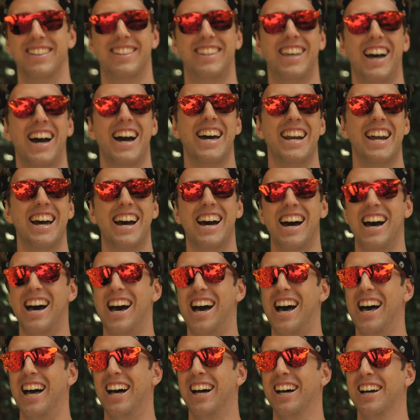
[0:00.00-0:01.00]

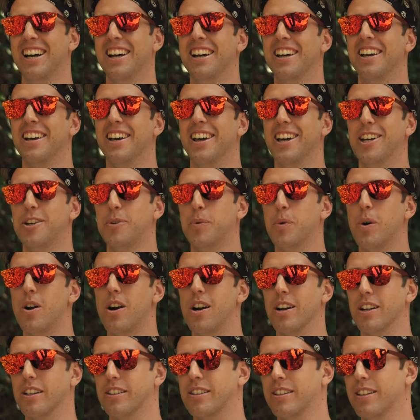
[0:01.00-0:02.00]
Ta-da! It
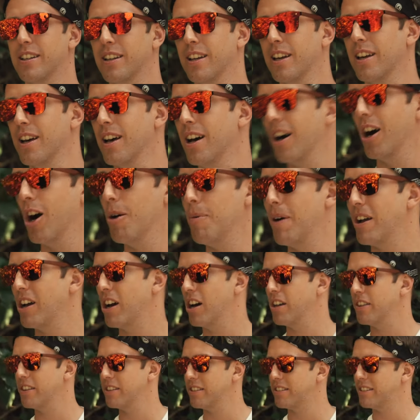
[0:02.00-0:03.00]
works! Oh my
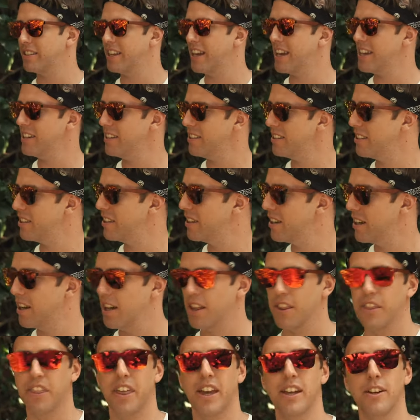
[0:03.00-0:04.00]
god, these days,
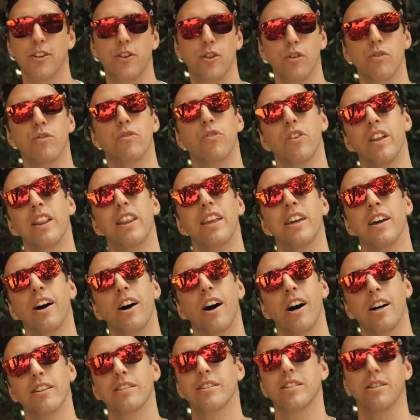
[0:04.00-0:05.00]
they do really
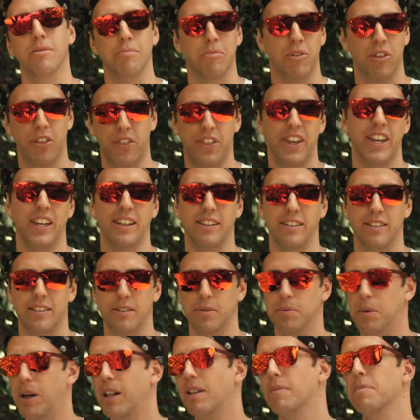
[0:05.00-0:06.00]
awesome
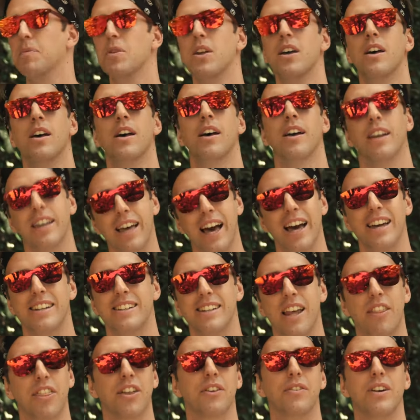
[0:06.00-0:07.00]
things. Well,
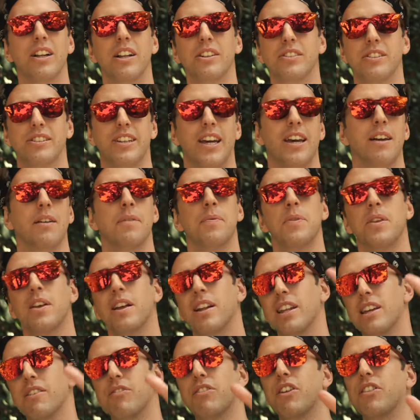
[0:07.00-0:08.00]
guys, nothing really to say.
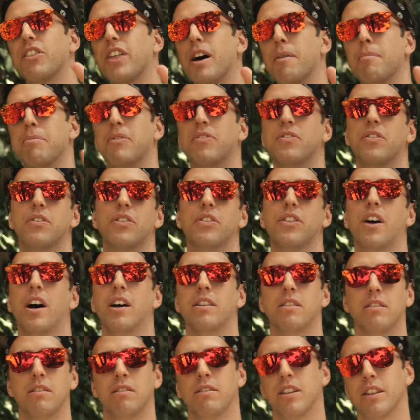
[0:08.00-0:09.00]
Leave the thumb if you
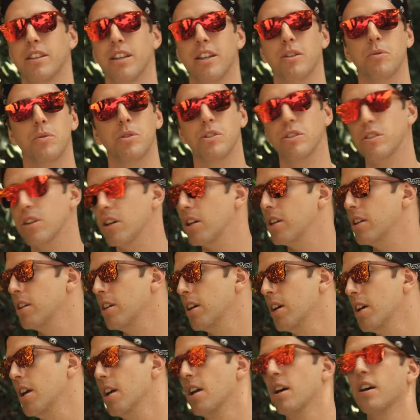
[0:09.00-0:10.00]
thought that this was good.
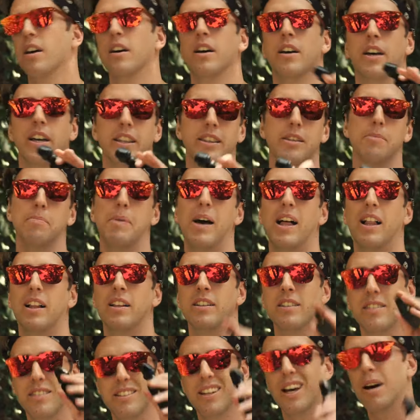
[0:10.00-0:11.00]
Hit the
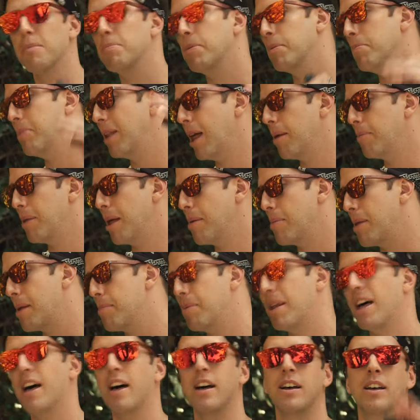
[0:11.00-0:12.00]
bell, sub, blah, blah, blah,
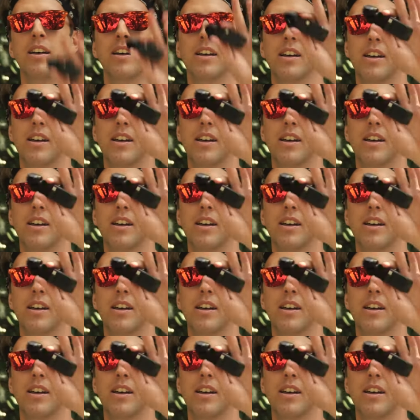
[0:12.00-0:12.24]
blah.